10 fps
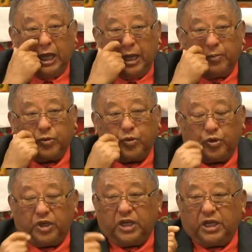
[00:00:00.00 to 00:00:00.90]
I'm
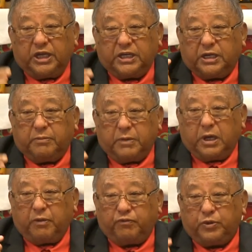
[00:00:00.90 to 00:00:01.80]
creating
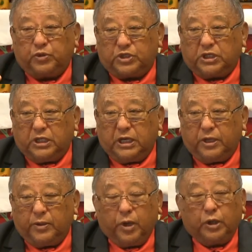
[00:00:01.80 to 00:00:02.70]
my future
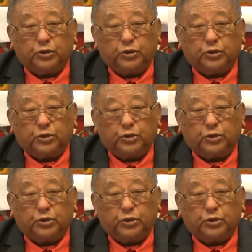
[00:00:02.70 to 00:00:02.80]
life.